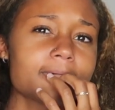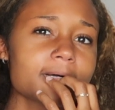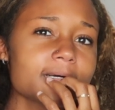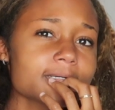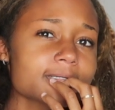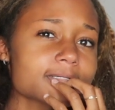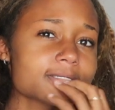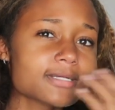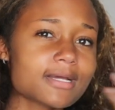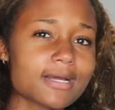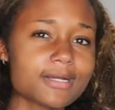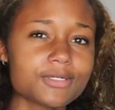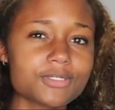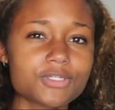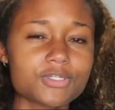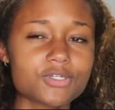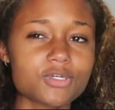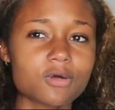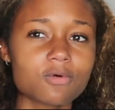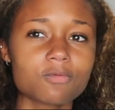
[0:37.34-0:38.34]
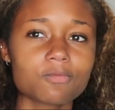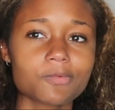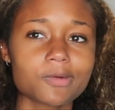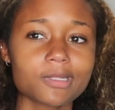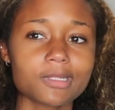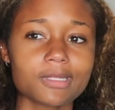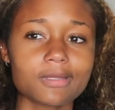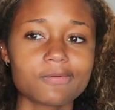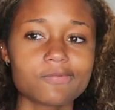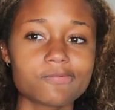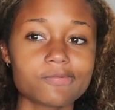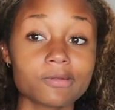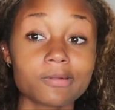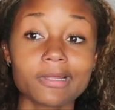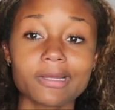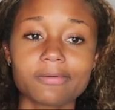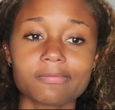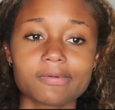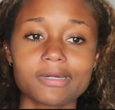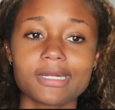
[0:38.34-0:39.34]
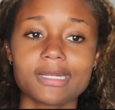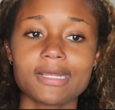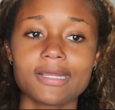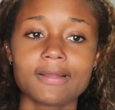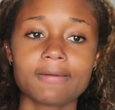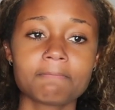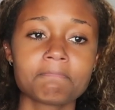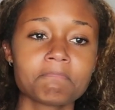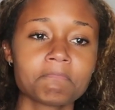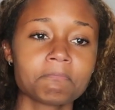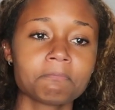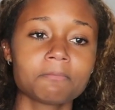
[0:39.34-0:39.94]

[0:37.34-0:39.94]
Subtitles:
books, I just don't really feel like reading.